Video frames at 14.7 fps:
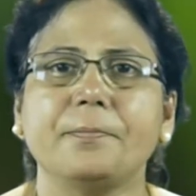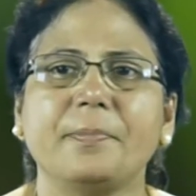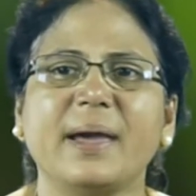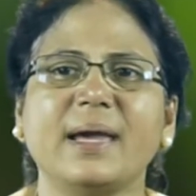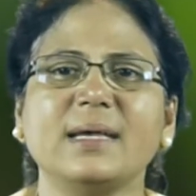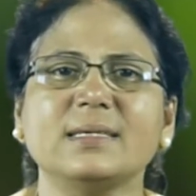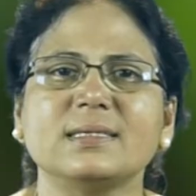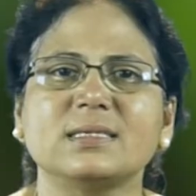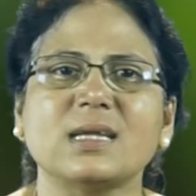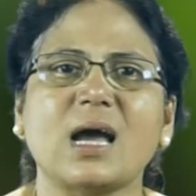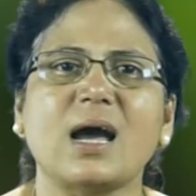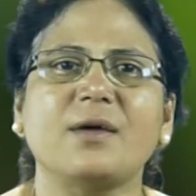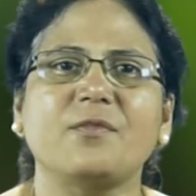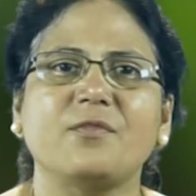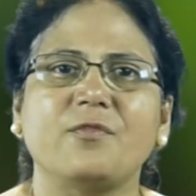pests
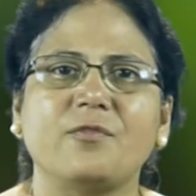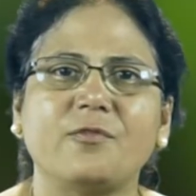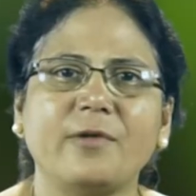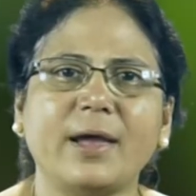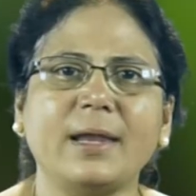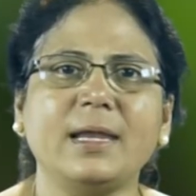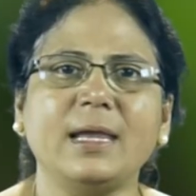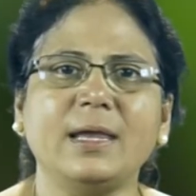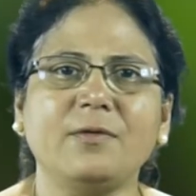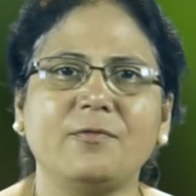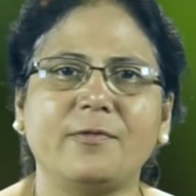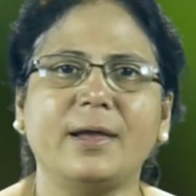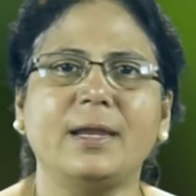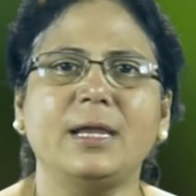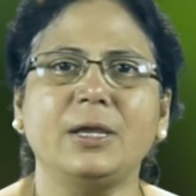are
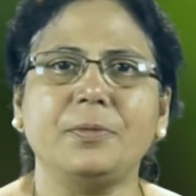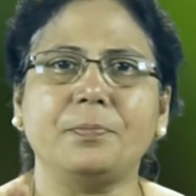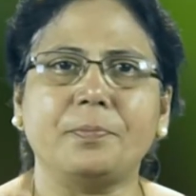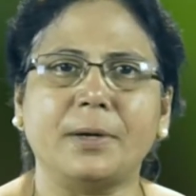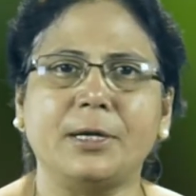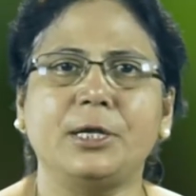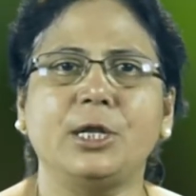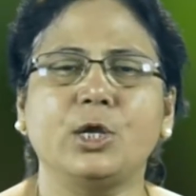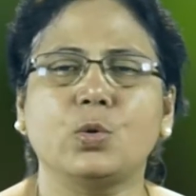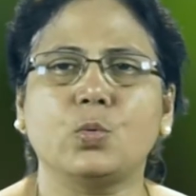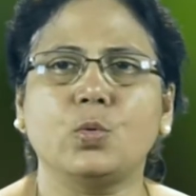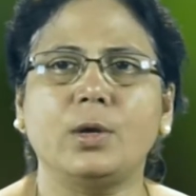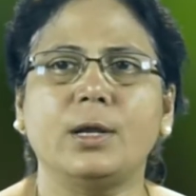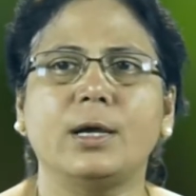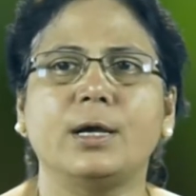very
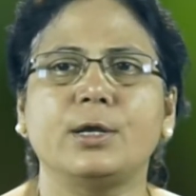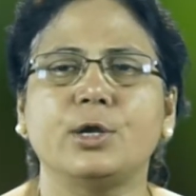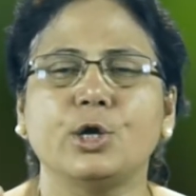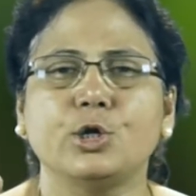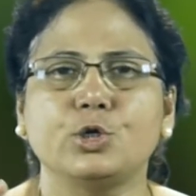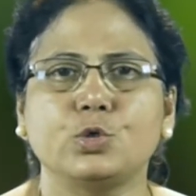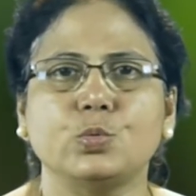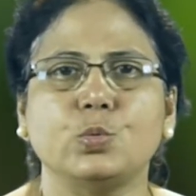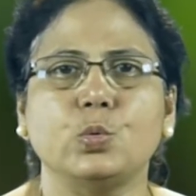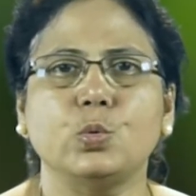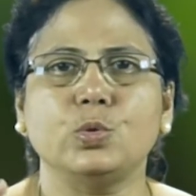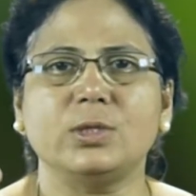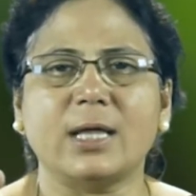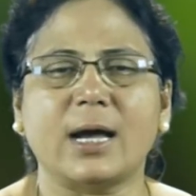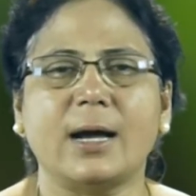particular
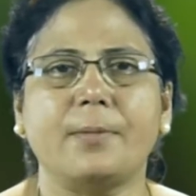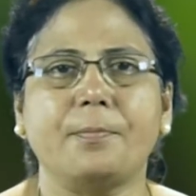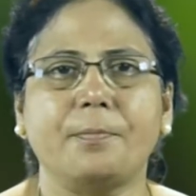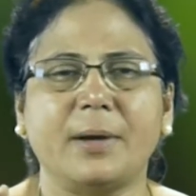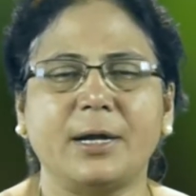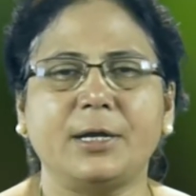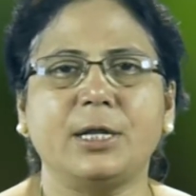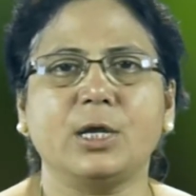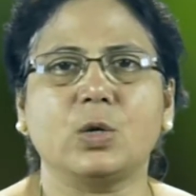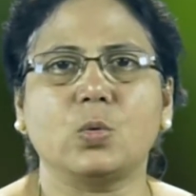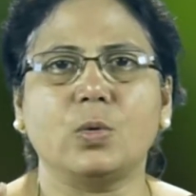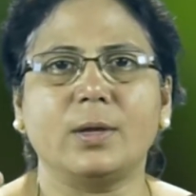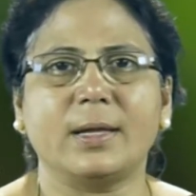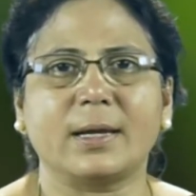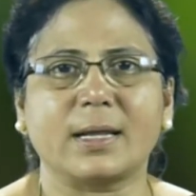to the
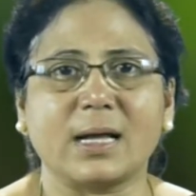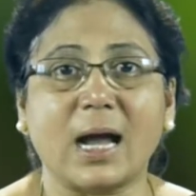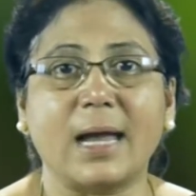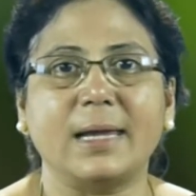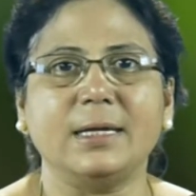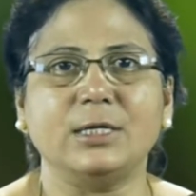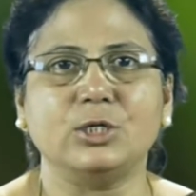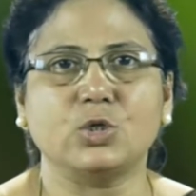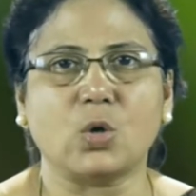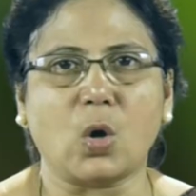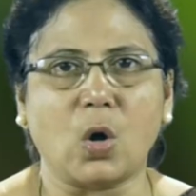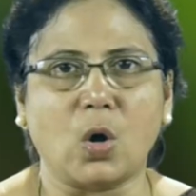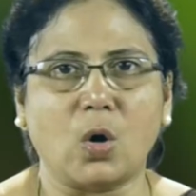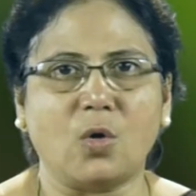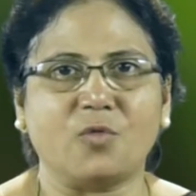particular kind
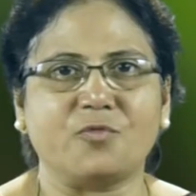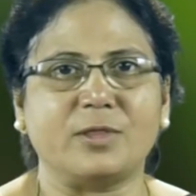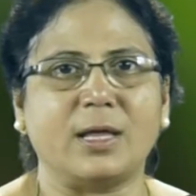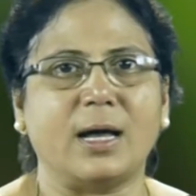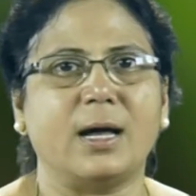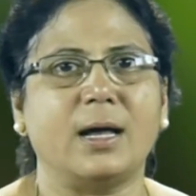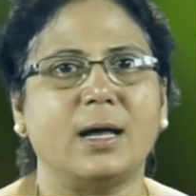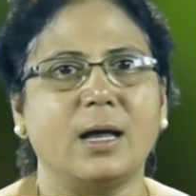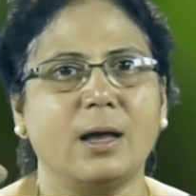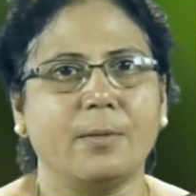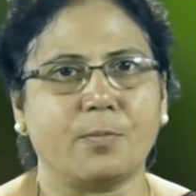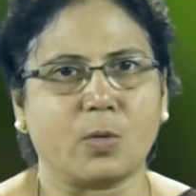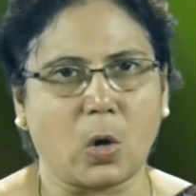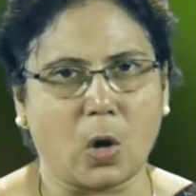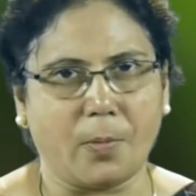of the
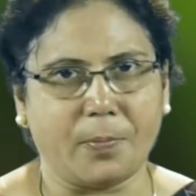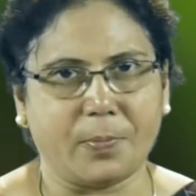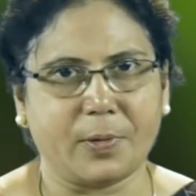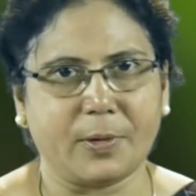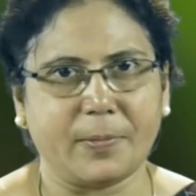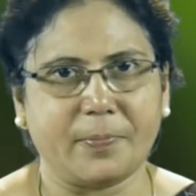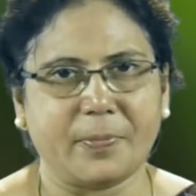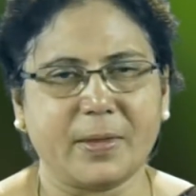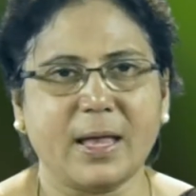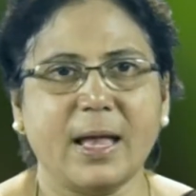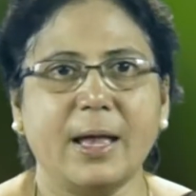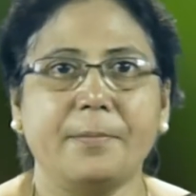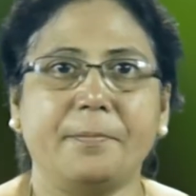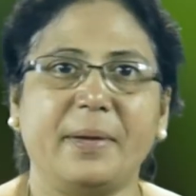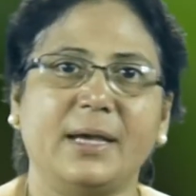crop.
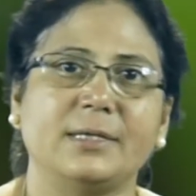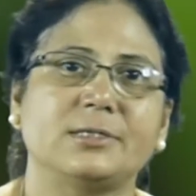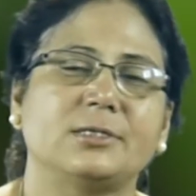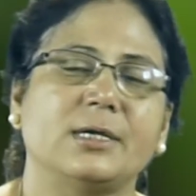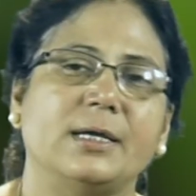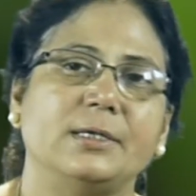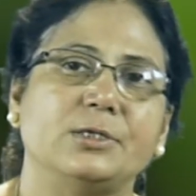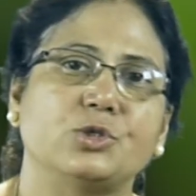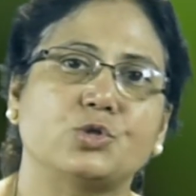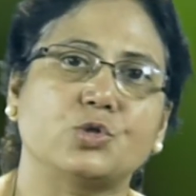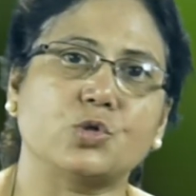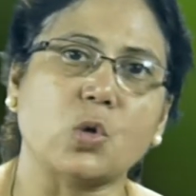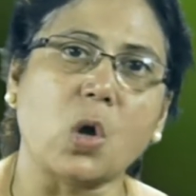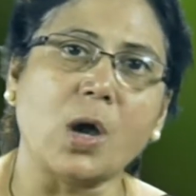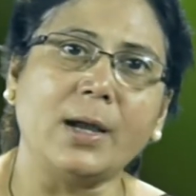Pests are
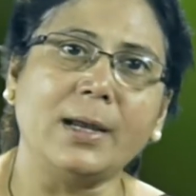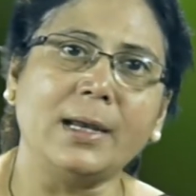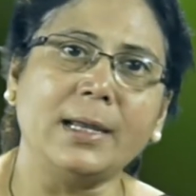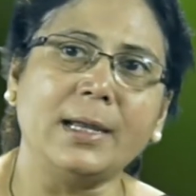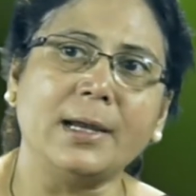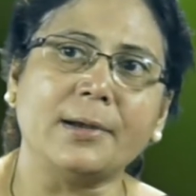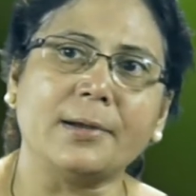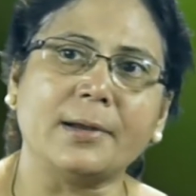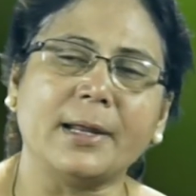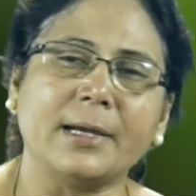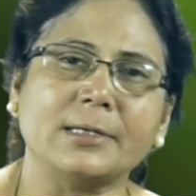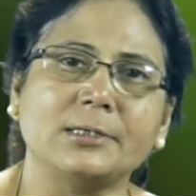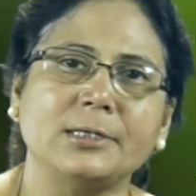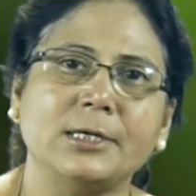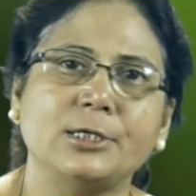strongly
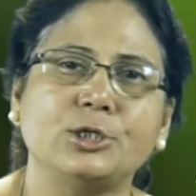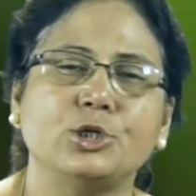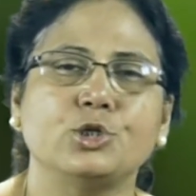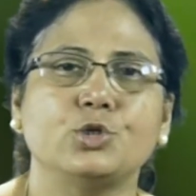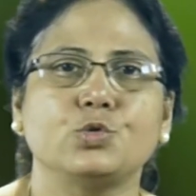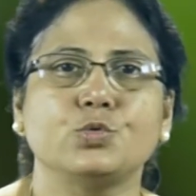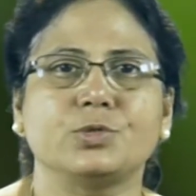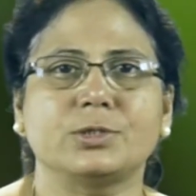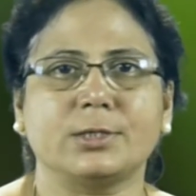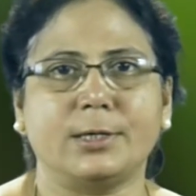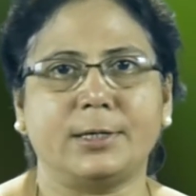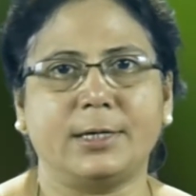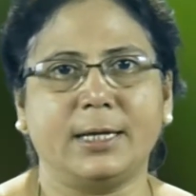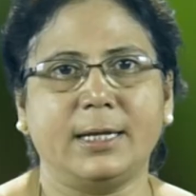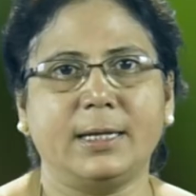attracted to
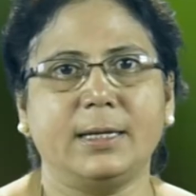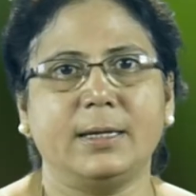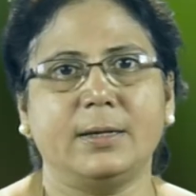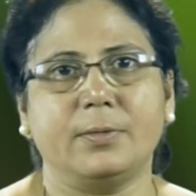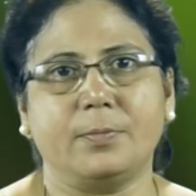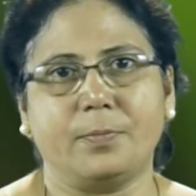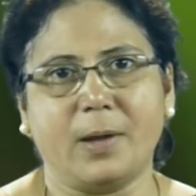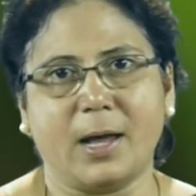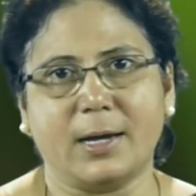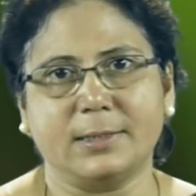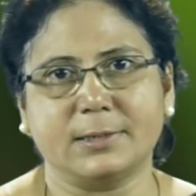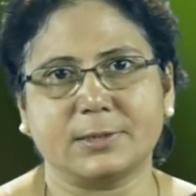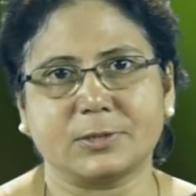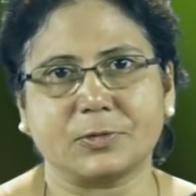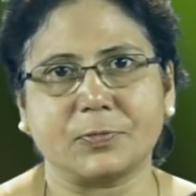certain
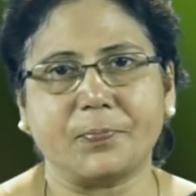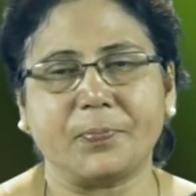plants.